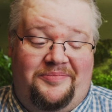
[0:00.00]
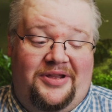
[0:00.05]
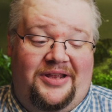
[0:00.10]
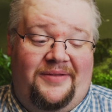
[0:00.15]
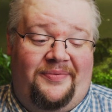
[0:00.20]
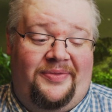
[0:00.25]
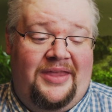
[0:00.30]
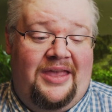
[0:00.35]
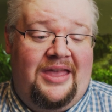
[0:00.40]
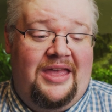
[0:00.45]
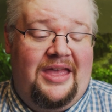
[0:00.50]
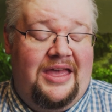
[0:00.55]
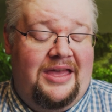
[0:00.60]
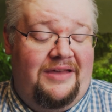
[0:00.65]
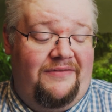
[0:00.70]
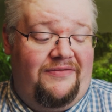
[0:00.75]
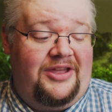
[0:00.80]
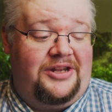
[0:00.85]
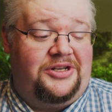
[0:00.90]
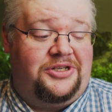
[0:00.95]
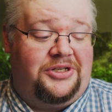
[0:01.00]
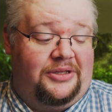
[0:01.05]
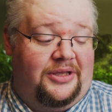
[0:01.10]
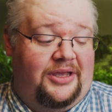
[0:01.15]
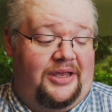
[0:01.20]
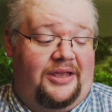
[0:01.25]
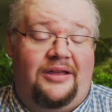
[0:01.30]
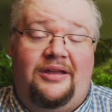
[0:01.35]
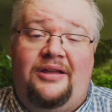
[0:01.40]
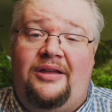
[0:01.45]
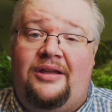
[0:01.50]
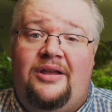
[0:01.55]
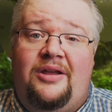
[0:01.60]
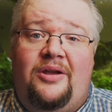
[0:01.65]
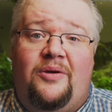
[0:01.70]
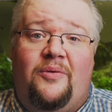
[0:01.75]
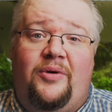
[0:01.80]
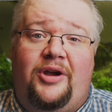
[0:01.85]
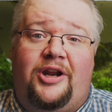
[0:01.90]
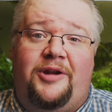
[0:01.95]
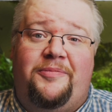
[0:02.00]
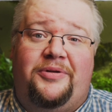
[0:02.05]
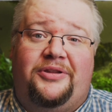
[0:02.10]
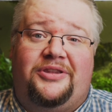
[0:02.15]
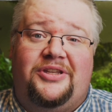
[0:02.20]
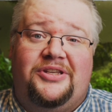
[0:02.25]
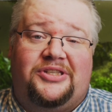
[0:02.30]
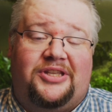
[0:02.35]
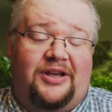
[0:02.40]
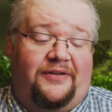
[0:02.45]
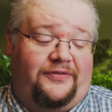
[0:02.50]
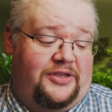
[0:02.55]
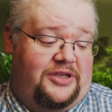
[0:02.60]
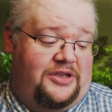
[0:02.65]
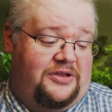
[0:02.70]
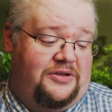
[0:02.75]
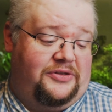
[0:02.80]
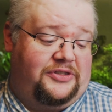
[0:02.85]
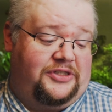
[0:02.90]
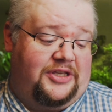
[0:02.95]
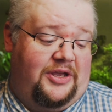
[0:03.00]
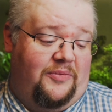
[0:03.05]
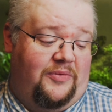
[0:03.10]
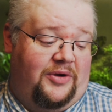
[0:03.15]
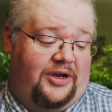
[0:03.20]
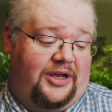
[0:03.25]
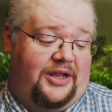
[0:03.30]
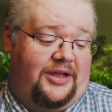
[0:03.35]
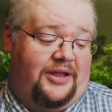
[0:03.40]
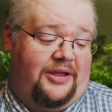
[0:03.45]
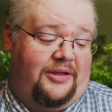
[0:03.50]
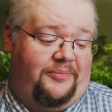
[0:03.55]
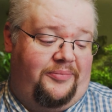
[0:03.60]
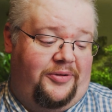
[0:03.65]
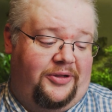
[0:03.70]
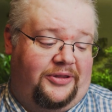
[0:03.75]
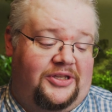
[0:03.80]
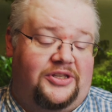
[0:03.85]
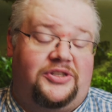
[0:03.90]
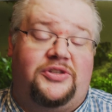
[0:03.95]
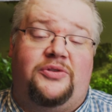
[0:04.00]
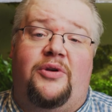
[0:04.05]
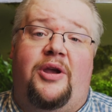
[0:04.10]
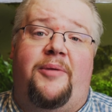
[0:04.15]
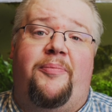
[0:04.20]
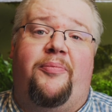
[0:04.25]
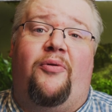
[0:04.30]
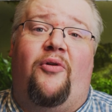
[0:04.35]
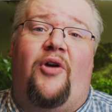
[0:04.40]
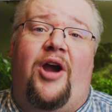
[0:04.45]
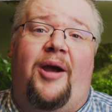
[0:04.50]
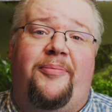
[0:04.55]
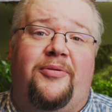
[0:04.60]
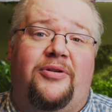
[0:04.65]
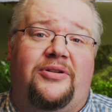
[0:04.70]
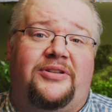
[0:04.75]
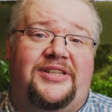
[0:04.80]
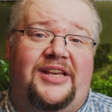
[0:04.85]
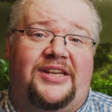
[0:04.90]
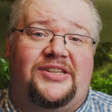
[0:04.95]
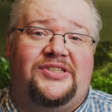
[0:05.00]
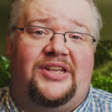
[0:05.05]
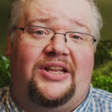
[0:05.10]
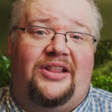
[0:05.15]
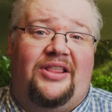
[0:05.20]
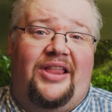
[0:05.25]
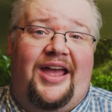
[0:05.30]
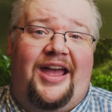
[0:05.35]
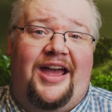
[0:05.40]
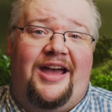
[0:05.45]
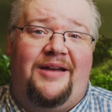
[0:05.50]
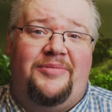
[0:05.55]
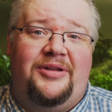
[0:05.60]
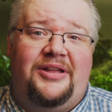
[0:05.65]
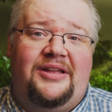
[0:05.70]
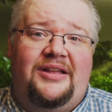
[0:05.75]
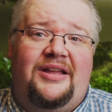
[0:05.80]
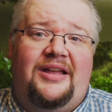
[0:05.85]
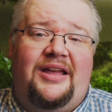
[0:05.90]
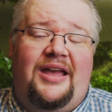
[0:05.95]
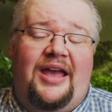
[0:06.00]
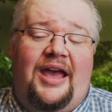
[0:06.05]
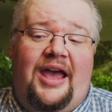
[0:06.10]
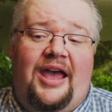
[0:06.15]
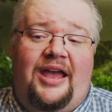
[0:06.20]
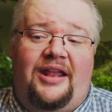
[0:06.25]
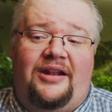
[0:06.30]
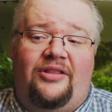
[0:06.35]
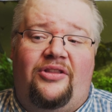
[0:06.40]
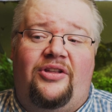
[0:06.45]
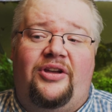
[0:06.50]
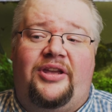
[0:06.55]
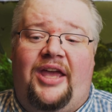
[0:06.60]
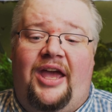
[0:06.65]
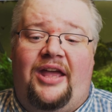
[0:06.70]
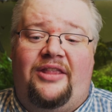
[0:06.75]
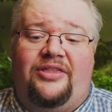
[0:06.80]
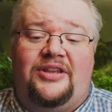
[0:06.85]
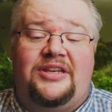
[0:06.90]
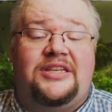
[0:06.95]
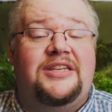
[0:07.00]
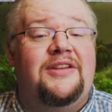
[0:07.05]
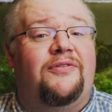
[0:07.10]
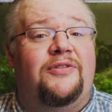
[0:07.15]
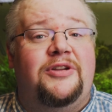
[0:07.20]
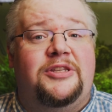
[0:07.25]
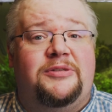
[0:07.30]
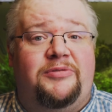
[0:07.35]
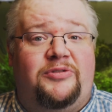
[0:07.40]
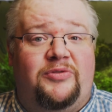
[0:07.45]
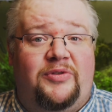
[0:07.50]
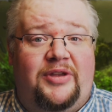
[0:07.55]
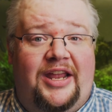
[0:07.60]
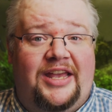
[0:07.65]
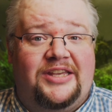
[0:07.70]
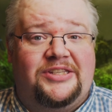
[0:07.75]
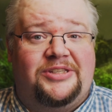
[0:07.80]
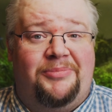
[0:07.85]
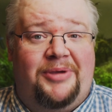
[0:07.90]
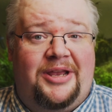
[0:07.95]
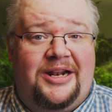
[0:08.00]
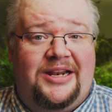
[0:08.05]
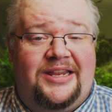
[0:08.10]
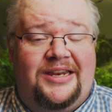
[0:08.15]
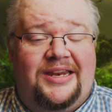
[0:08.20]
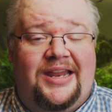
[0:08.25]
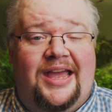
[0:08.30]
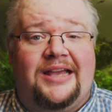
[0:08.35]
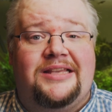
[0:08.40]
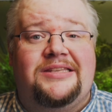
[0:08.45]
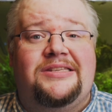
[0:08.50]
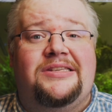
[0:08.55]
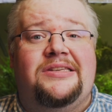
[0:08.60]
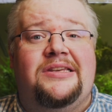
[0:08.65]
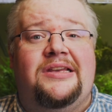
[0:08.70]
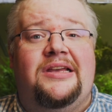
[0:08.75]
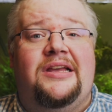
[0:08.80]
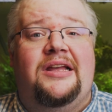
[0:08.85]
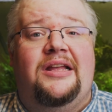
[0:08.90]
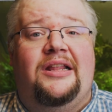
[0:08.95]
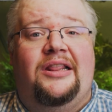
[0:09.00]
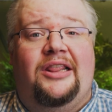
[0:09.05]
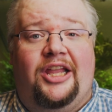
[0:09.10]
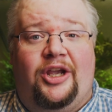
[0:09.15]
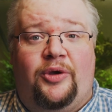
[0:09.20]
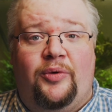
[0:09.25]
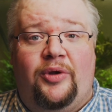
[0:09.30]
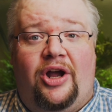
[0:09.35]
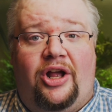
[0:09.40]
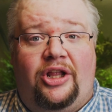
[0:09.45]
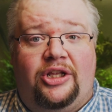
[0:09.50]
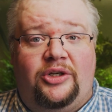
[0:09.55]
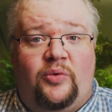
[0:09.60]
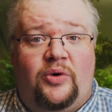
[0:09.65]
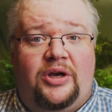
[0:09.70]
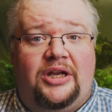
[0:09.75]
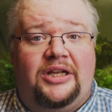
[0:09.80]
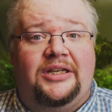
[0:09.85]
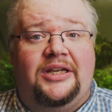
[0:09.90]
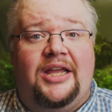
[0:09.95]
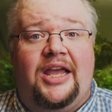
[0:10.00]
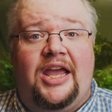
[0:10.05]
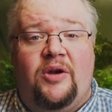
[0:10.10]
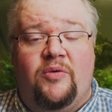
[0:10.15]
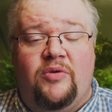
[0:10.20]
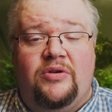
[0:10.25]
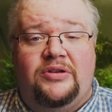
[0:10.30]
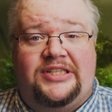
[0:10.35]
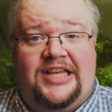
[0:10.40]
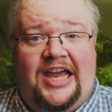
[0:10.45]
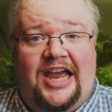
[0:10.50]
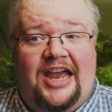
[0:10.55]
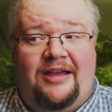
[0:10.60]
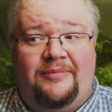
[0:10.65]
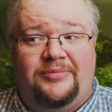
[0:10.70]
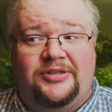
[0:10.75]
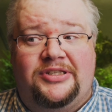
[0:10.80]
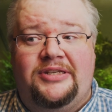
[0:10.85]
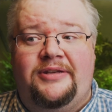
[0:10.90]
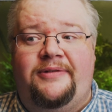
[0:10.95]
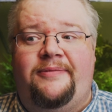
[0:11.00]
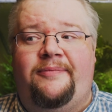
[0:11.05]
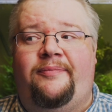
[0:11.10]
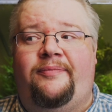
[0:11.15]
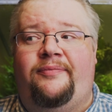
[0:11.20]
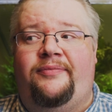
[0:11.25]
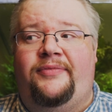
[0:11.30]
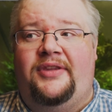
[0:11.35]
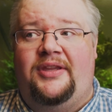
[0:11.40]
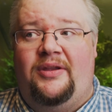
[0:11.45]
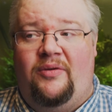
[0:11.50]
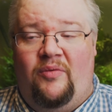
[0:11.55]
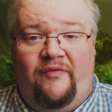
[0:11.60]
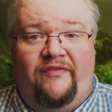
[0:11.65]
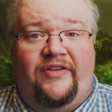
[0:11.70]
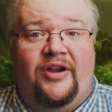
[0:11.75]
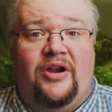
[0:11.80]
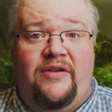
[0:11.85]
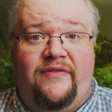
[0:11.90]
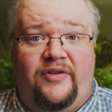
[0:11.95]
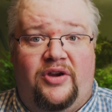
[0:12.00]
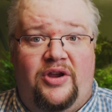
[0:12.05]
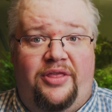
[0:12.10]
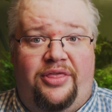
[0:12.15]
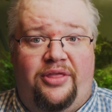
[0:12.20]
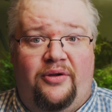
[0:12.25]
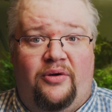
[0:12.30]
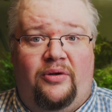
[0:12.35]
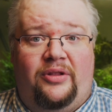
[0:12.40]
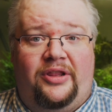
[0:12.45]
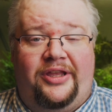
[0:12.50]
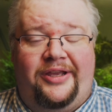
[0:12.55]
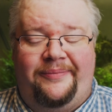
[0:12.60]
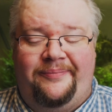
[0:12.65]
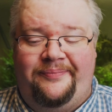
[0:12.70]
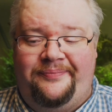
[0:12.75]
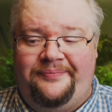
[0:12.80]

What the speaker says: But eventually we're going to put this stuff to use and we're going to put this through a proper testing lab and look at the difference between estimated index, liquid all-in-one, and root tabs very, very thoroughly.